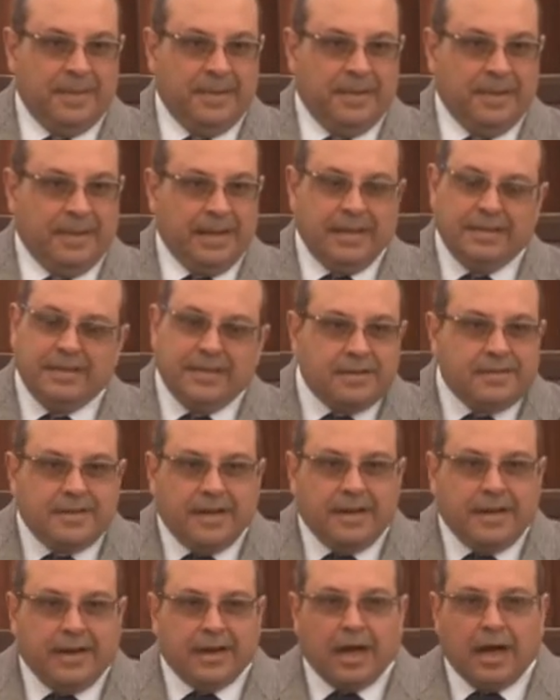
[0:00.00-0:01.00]
And they
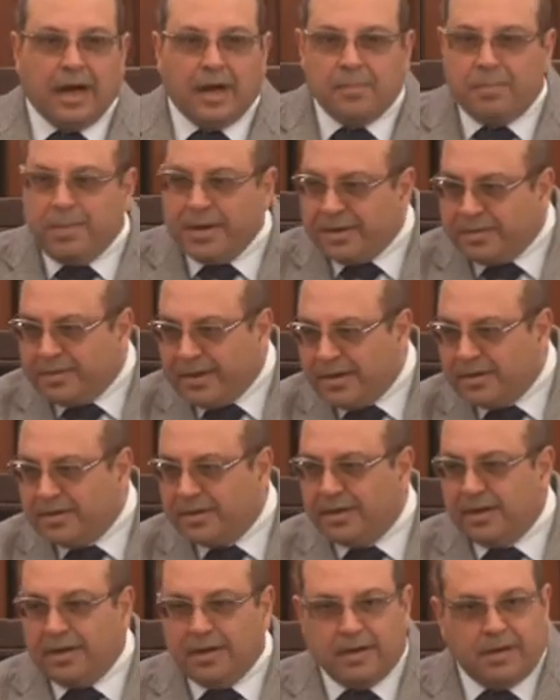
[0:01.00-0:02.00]
said an
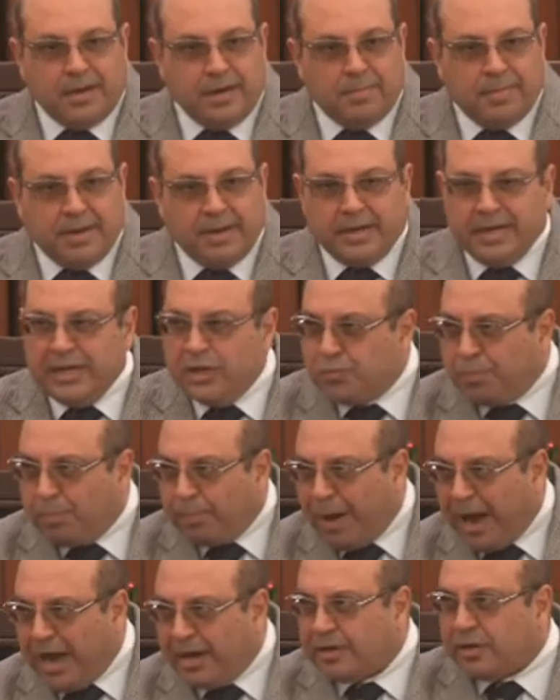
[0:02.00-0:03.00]
arbitration agreement is
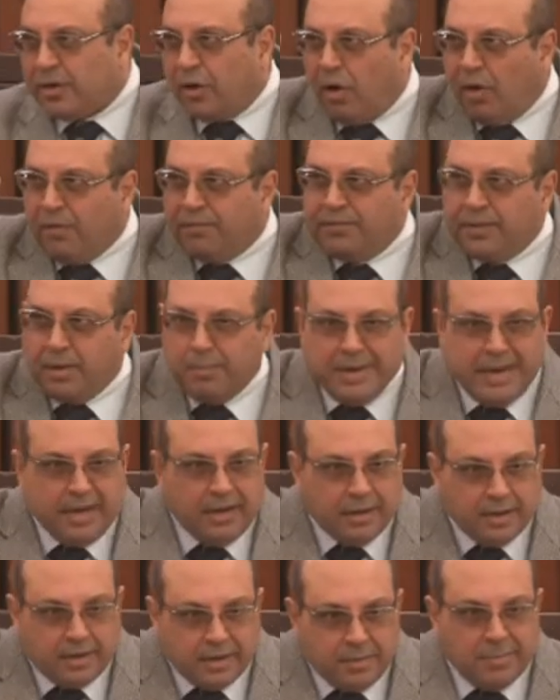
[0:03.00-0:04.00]
part of the main
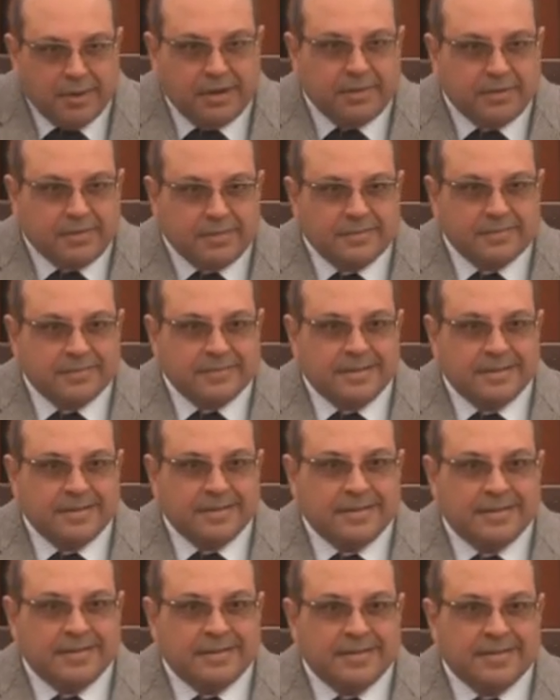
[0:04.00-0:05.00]
agreement.
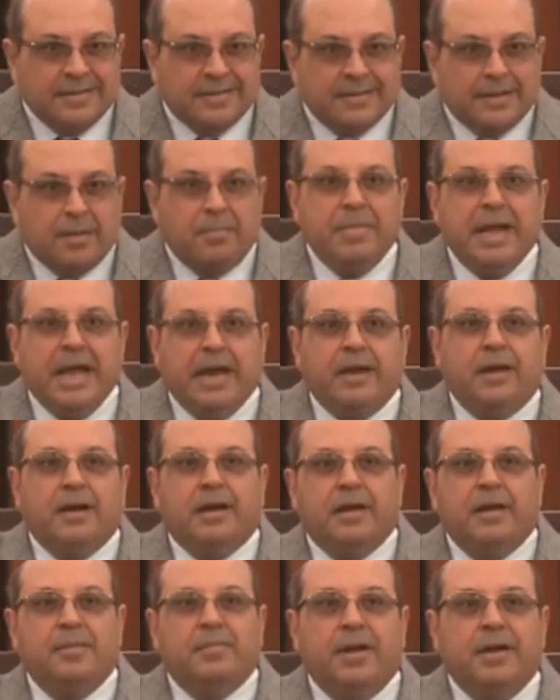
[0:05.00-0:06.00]
The main
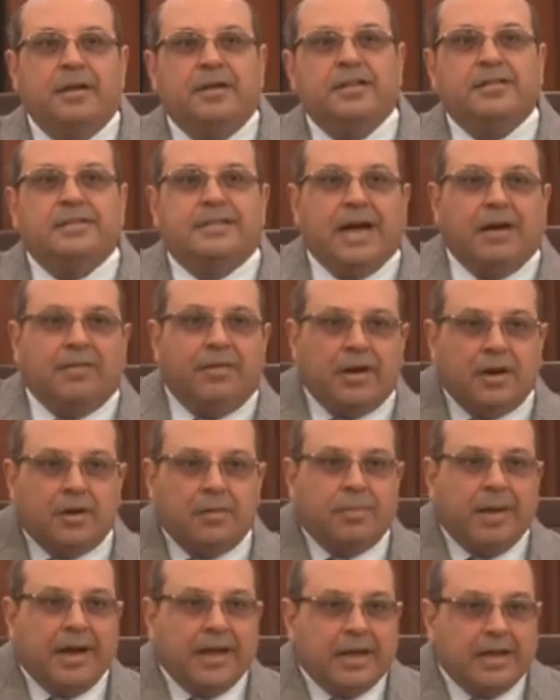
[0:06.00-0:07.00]
agreement is governed
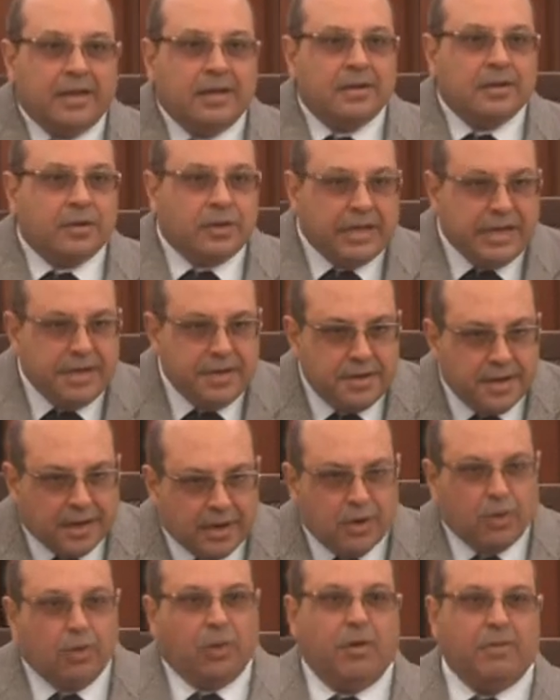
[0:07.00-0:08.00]
by
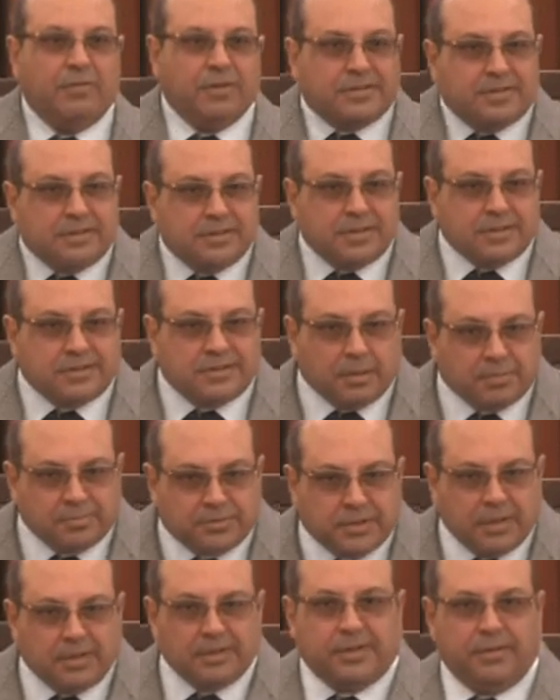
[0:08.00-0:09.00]
Indian law, which is the
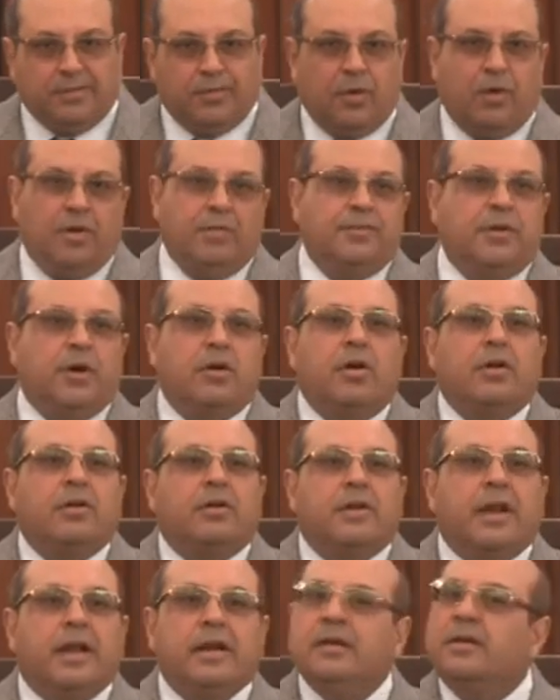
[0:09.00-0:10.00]
substantive law of the
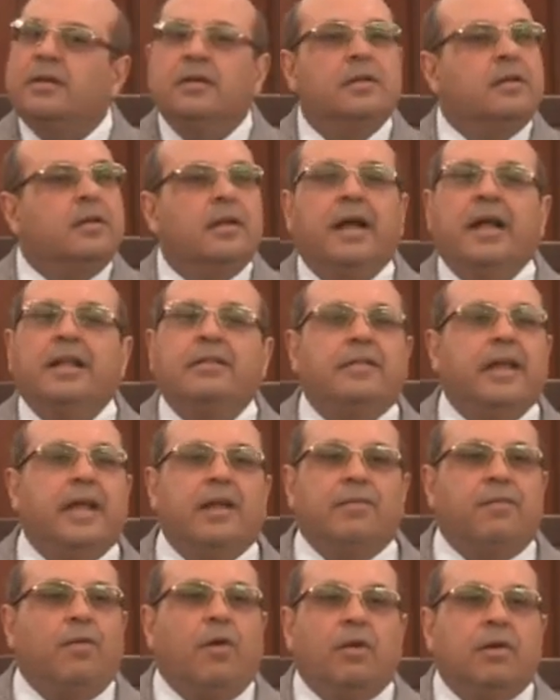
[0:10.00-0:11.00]
contract, and
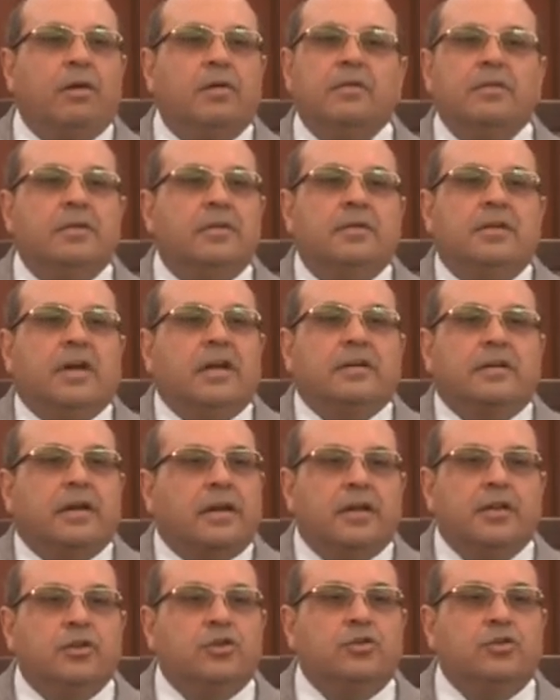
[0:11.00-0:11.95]
therefore concurrent